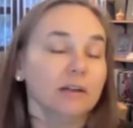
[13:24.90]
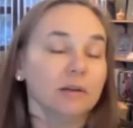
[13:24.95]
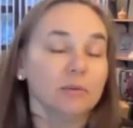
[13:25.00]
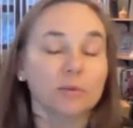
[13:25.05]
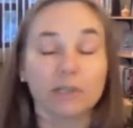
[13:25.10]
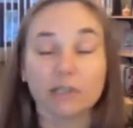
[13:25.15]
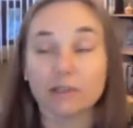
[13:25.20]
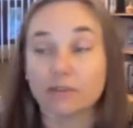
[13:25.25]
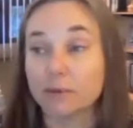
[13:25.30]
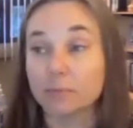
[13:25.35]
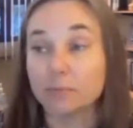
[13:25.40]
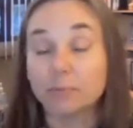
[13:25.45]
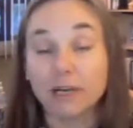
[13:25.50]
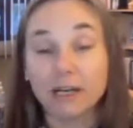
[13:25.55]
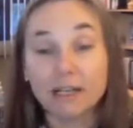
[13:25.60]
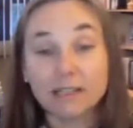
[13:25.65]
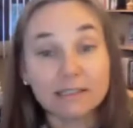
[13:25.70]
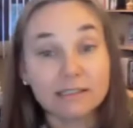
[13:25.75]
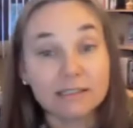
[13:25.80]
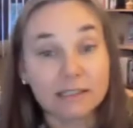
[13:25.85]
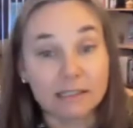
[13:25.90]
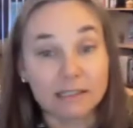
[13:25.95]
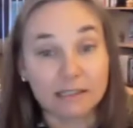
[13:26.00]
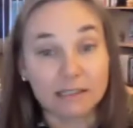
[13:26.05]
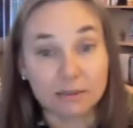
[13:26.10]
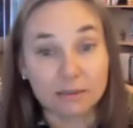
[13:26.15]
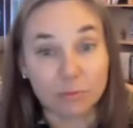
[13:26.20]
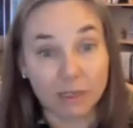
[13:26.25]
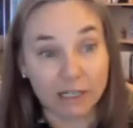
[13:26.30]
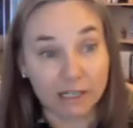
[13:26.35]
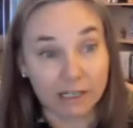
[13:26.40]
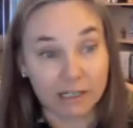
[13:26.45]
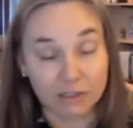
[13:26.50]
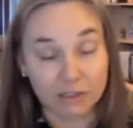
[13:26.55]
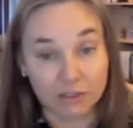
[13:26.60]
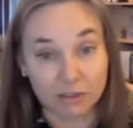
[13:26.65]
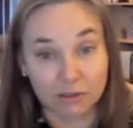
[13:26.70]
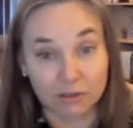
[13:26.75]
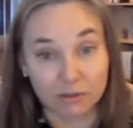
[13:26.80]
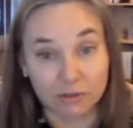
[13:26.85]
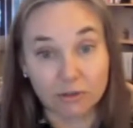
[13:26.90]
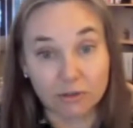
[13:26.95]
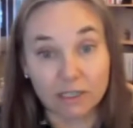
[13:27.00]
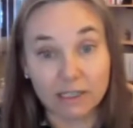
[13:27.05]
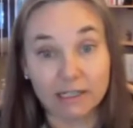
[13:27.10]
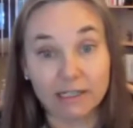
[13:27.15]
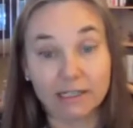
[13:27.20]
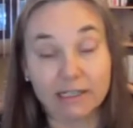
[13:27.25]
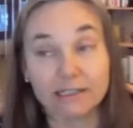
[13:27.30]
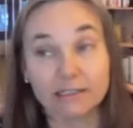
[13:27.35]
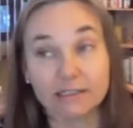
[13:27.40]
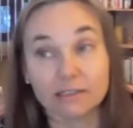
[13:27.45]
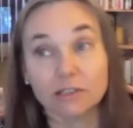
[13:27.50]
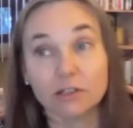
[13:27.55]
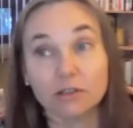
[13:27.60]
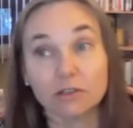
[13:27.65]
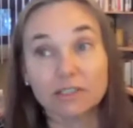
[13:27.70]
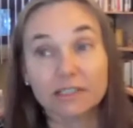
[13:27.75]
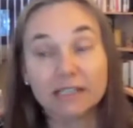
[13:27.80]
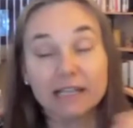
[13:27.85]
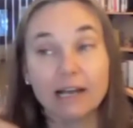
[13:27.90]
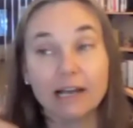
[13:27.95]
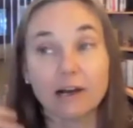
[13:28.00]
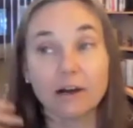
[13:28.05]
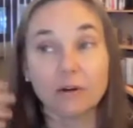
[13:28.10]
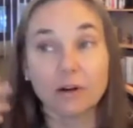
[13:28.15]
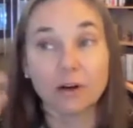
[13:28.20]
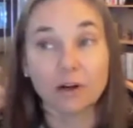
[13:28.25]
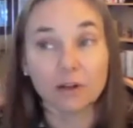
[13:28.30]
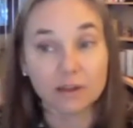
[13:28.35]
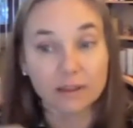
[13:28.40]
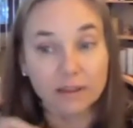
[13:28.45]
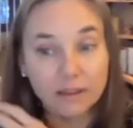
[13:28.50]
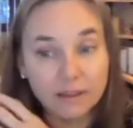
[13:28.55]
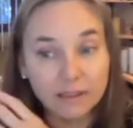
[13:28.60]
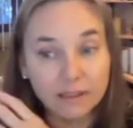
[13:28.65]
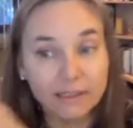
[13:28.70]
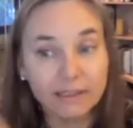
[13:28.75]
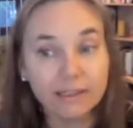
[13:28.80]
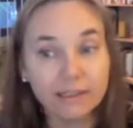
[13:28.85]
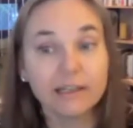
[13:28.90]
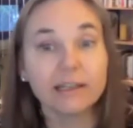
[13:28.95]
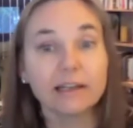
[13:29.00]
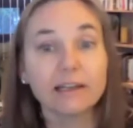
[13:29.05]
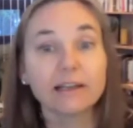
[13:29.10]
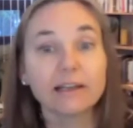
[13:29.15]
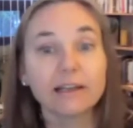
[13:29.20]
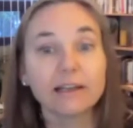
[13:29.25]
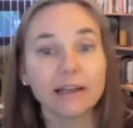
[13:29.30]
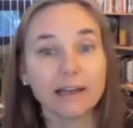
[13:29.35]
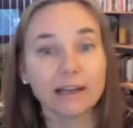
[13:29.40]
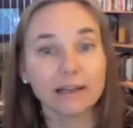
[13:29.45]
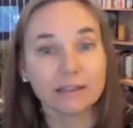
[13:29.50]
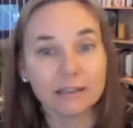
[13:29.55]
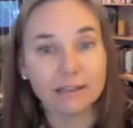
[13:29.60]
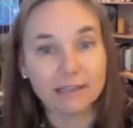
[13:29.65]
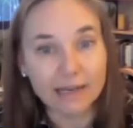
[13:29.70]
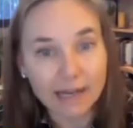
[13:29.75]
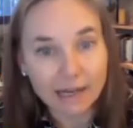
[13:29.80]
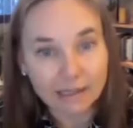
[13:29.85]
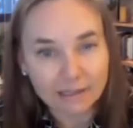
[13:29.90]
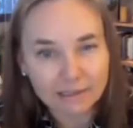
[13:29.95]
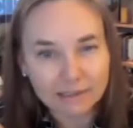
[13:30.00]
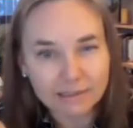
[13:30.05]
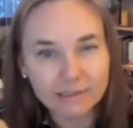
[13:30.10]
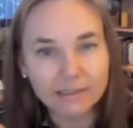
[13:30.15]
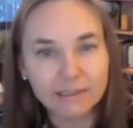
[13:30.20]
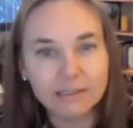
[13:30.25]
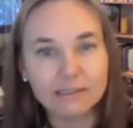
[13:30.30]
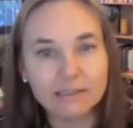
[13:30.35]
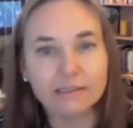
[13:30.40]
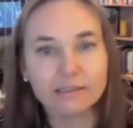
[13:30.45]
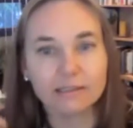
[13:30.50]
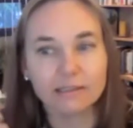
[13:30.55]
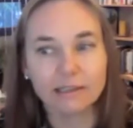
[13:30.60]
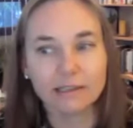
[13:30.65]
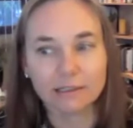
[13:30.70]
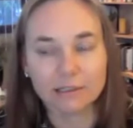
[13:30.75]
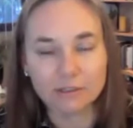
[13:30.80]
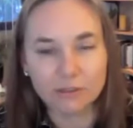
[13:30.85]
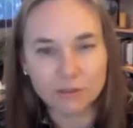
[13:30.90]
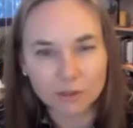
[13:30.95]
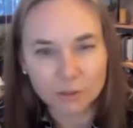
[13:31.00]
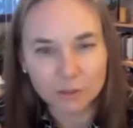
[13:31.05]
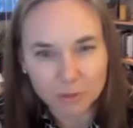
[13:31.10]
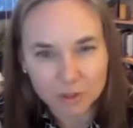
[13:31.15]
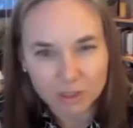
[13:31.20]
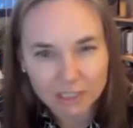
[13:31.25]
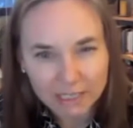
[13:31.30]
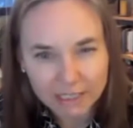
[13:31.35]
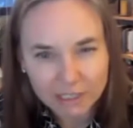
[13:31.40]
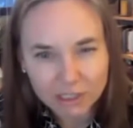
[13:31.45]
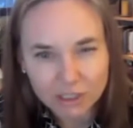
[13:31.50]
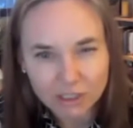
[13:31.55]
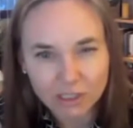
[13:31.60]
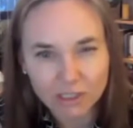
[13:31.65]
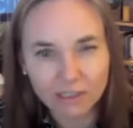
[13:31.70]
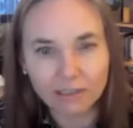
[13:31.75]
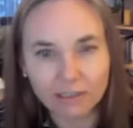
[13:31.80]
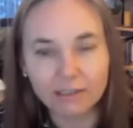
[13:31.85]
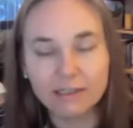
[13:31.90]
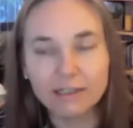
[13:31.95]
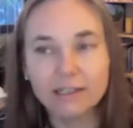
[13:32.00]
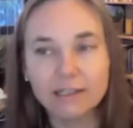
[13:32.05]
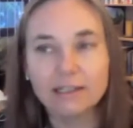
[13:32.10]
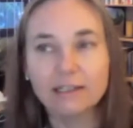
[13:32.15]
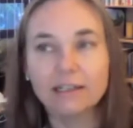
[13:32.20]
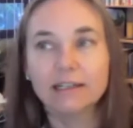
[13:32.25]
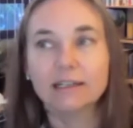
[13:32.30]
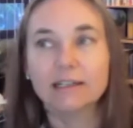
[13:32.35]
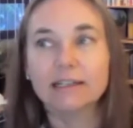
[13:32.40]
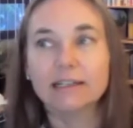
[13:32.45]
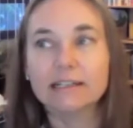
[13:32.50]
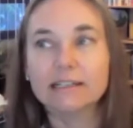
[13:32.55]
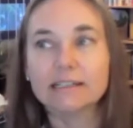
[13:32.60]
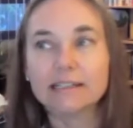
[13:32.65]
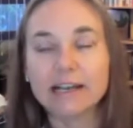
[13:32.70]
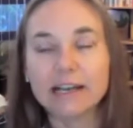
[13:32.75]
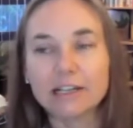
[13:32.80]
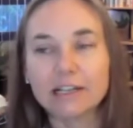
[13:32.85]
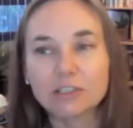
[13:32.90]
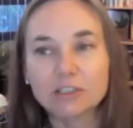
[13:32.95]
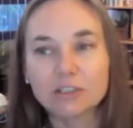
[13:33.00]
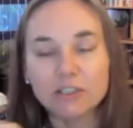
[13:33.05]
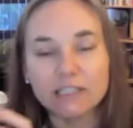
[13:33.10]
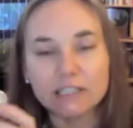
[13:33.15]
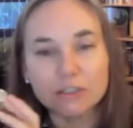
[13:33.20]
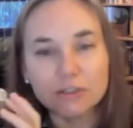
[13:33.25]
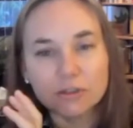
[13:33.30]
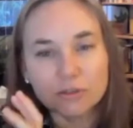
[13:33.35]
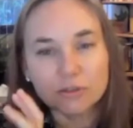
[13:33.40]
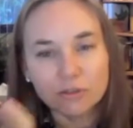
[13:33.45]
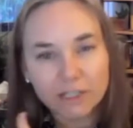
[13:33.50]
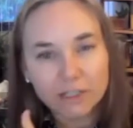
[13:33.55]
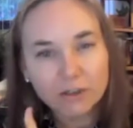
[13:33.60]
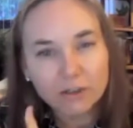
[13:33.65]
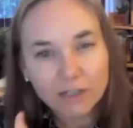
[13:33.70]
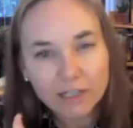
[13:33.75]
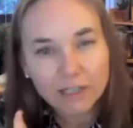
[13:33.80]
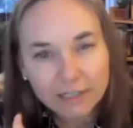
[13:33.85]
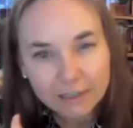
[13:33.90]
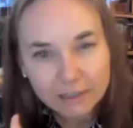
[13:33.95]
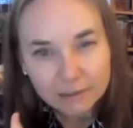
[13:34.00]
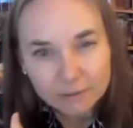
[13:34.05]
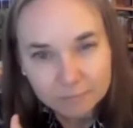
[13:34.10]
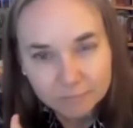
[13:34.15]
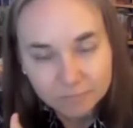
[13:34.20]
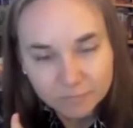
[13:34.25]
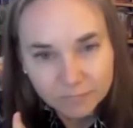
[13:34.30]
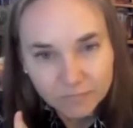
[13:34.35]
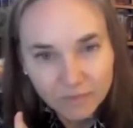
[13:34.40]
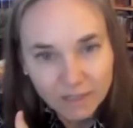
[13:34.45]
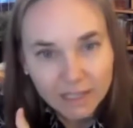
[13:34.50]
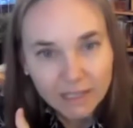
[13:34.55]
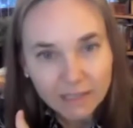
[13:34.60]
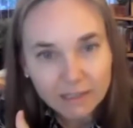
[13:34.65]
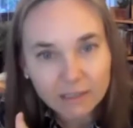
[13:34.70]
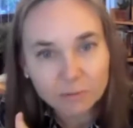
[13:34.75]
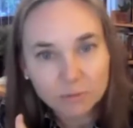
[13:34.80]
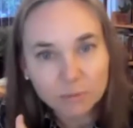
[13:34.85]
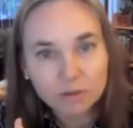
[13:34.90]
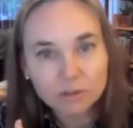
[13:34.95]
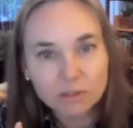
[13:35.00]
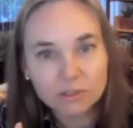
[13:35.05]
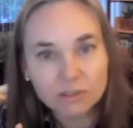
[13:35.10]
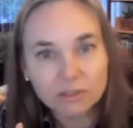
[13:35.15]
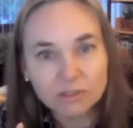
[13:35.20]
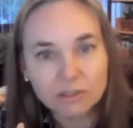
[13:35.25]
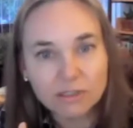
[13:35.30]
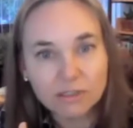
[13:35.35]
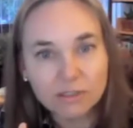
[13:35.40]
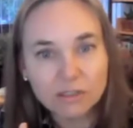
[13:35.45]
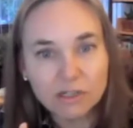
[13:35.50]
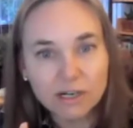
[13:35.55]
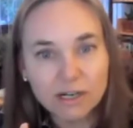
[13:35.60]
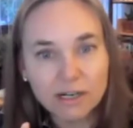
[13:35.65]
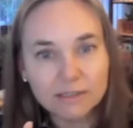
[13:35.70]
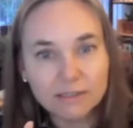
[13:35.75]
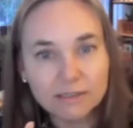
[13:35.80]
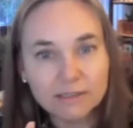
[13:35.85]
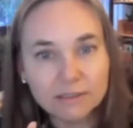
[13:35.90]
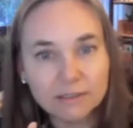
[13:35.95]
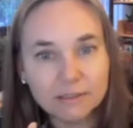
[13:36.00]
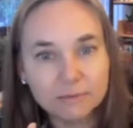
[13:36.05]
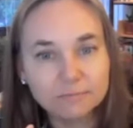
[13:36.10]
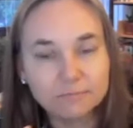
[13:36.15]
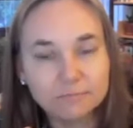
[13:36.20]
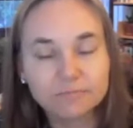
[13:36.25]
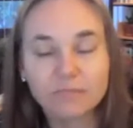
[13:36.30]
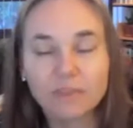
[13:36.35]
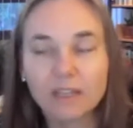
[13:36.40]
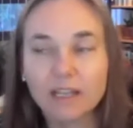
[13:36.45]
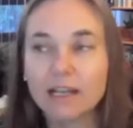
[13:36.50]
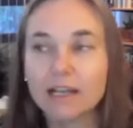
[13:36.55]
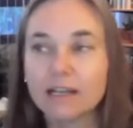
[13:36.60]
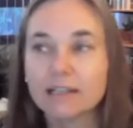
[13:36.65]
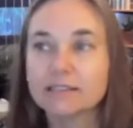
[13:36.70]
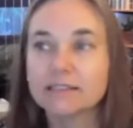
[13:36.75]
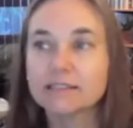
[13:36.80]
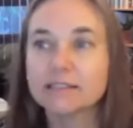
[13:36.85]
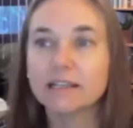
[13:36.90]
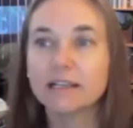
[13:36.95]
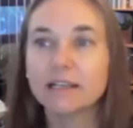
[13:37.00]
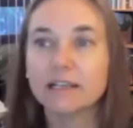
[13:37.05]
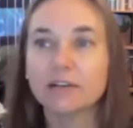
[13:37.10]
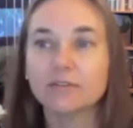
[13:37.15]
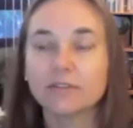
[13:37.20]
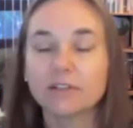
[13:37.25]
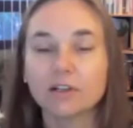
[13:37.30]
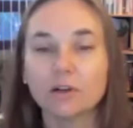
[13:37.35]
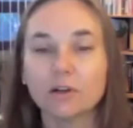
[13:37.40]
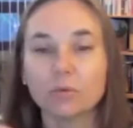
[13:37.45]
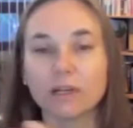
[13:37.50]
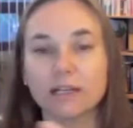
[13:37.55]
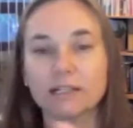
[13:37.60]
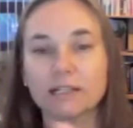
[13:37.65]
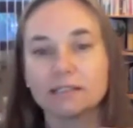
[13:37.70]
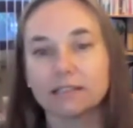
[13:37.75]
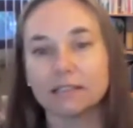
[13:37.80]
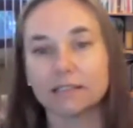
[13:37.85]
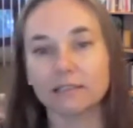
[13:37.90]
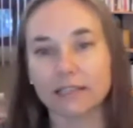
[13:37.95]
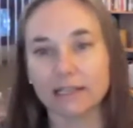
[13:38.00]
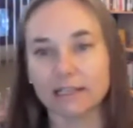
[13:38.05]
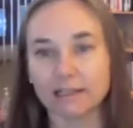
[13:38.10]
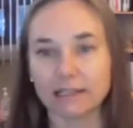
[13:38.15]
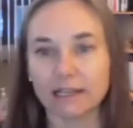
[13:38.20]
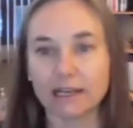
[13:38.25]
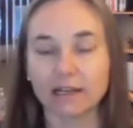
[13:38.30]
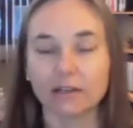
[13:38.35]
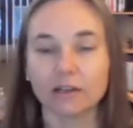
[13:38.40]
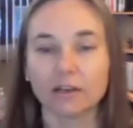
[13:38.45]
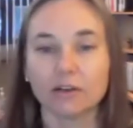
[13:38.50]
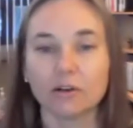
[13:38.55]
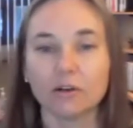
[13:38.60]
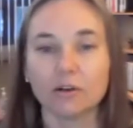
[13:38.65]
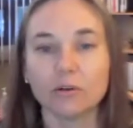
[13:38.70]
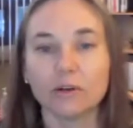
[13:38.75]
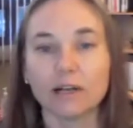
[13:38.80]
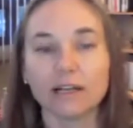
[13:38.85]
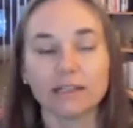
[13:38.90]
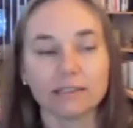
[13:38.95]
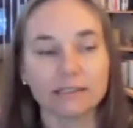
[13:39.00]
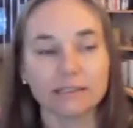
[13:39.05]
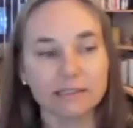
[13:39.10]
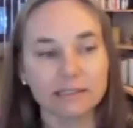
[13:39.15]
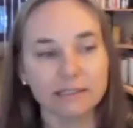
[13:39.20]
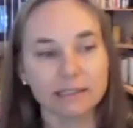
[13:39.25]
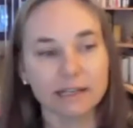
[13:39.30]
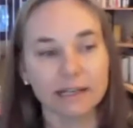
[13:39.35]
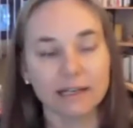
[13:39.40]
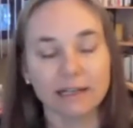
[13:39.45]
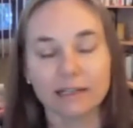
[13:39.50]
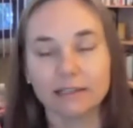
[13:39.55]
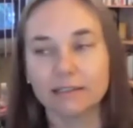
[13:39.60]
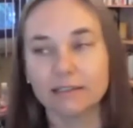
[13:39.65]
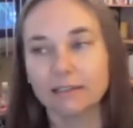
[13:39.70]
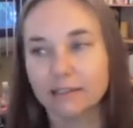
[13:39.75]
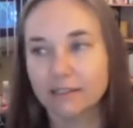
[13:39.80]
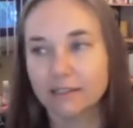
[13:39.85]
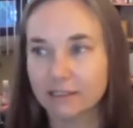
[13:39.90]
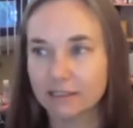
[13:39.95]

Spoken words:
one of the best things we can do is notice how our thinking and analysis and interpretation is actually triggering that emotional distress, and seeing if there are ways to let that go and instead